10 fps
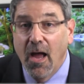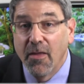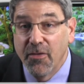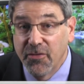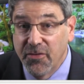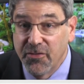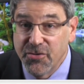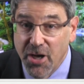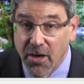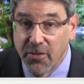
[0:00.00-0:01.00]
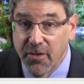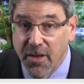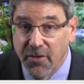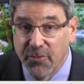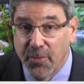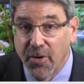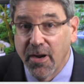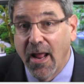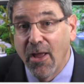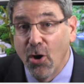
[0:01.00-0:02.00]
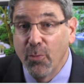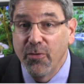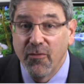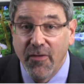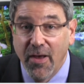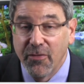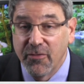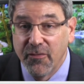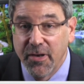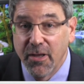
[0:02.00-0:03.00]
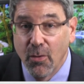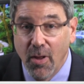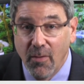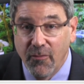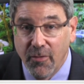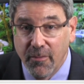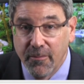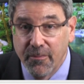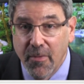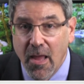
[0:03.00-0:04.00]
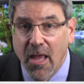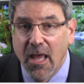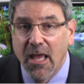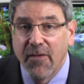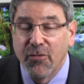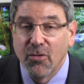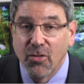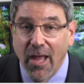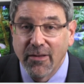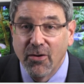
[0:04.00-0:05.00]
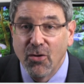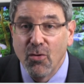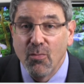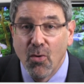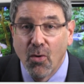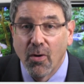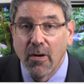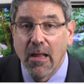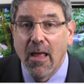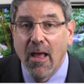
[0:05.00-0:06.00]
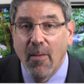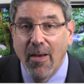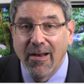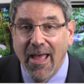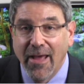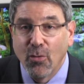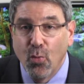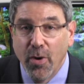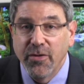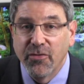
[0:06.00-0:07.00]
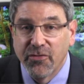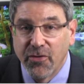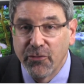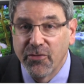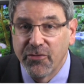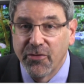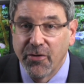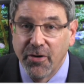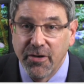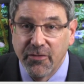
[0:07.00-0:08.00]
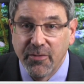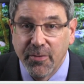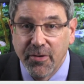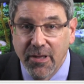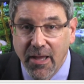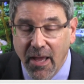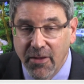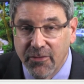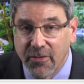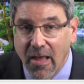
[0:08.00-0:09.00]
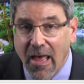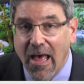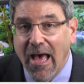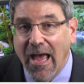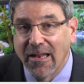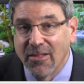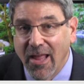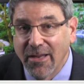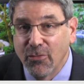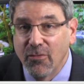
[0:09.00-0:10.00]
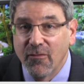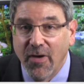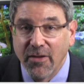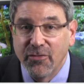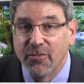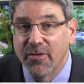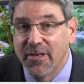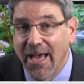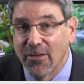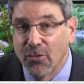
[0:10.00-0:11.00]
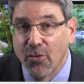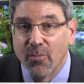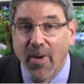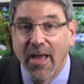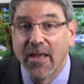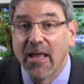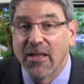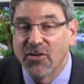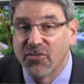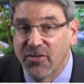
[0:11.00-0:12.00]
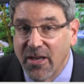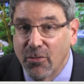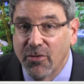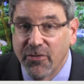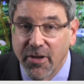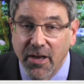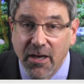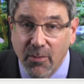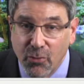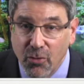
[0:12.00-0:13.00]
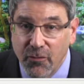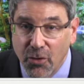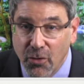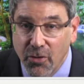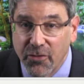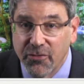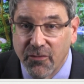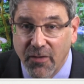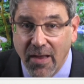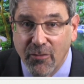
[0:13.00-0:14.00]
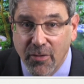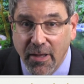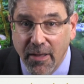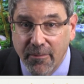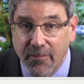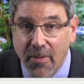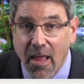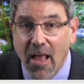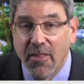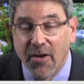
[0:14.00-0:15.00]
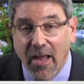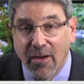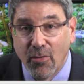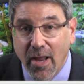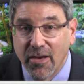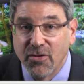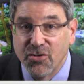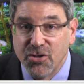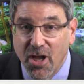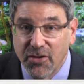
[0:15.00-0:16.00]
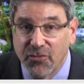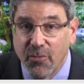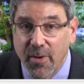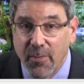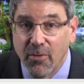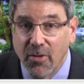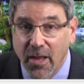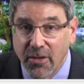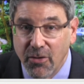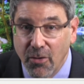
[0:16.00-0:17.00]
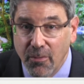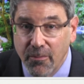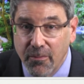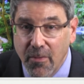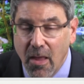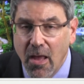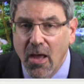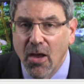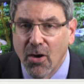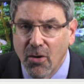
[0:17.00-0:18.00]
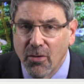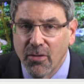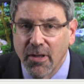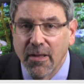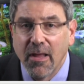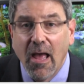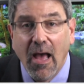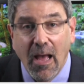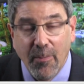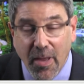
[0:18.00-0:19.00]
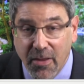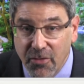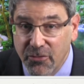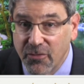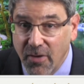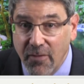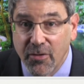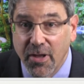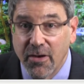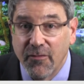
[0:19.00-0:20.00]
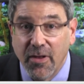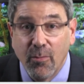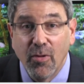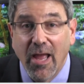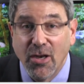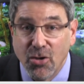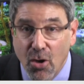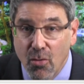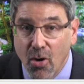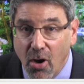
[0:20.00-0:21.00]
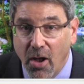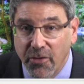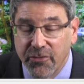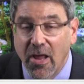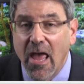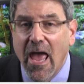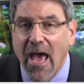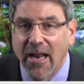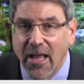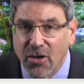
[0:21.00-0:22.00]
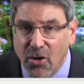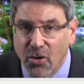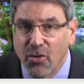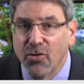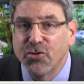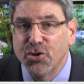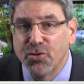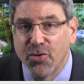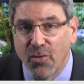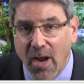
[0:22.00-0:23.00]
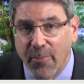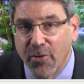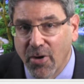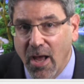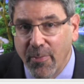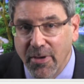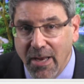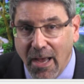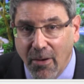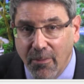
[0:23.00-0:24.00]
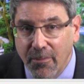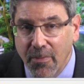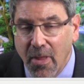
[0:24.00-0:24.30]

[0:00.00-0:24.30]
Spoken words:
Hi, this is Jonathan Ginsberg, and I hope you found this video helpful. If you'd like to know more about how to win your Social Security disability case, I'd like to invite you to download my Secrets to Getting Approved Early Survival Kit that I created just for people like you. Currently, I'm making the survival kit available at no cost, and I encourage you to grab your copy now.